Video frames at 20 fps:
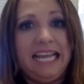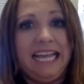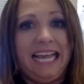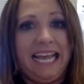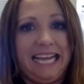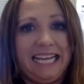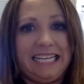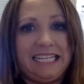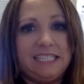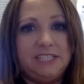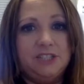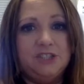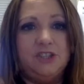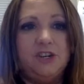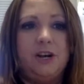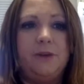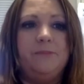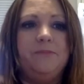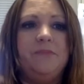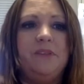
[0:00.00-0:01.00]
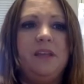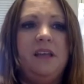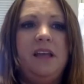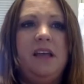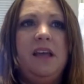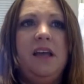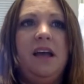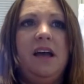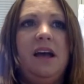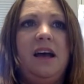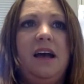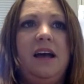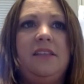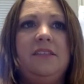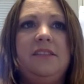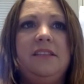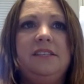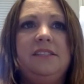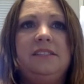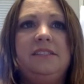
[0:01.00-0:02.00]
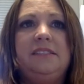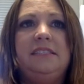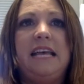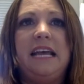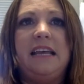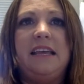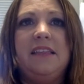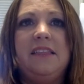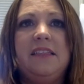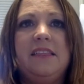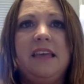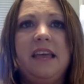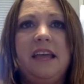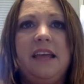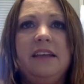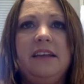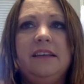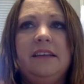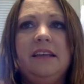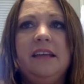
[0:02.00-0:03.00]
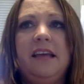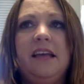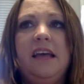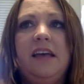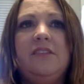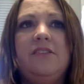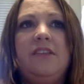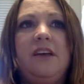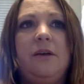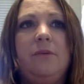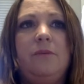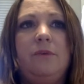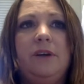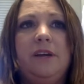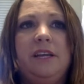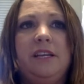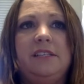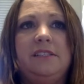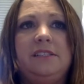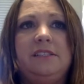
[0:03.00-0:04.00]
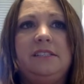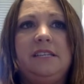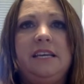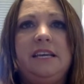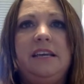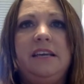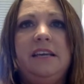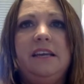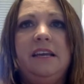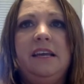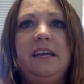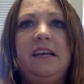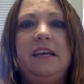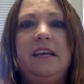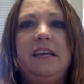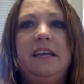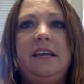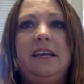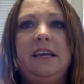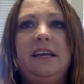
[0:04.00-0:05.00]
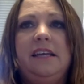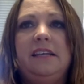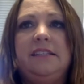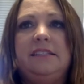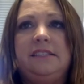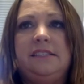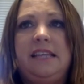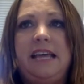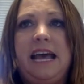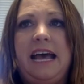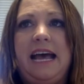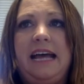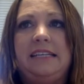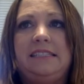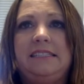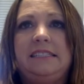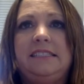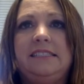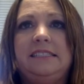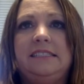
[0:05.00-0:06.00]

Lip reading: and concern. The second thing that we're going to see is that